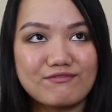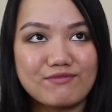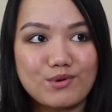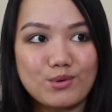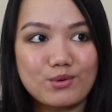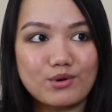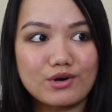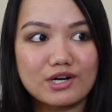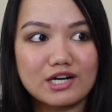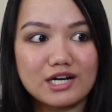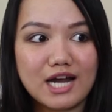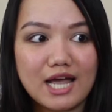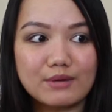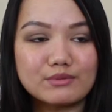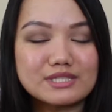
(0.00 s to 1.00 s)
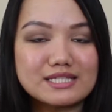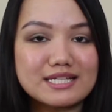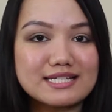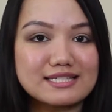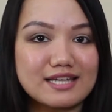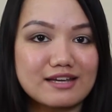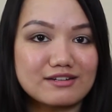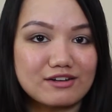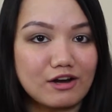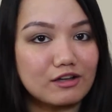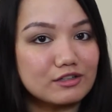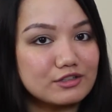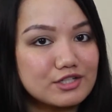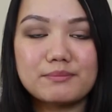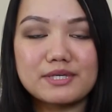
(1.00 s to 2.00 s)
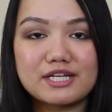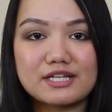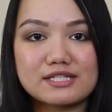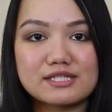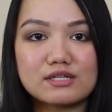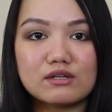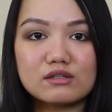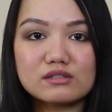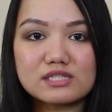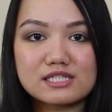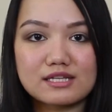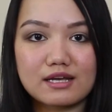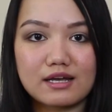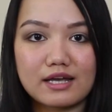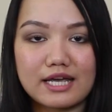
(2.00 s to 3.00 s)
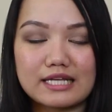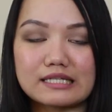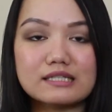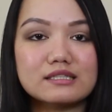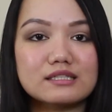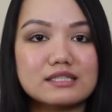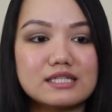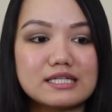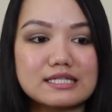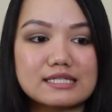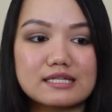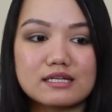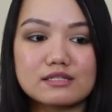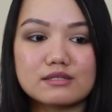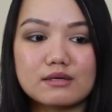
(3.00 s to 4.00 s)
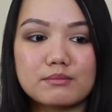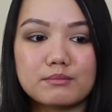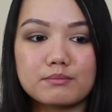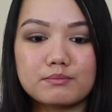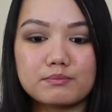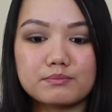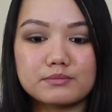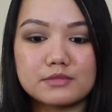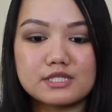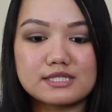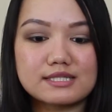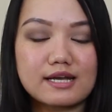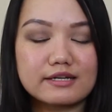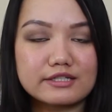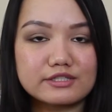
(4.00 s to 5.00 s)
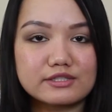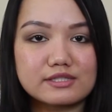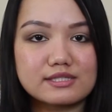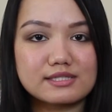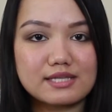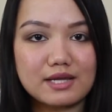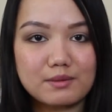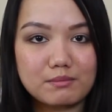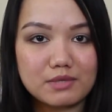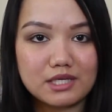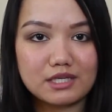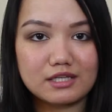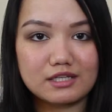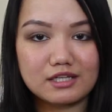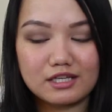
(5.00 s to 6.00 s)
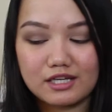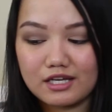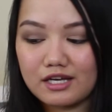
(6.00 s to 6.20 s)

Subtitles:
for, I would say, $10. Because Ulta and Clinique decided to send me,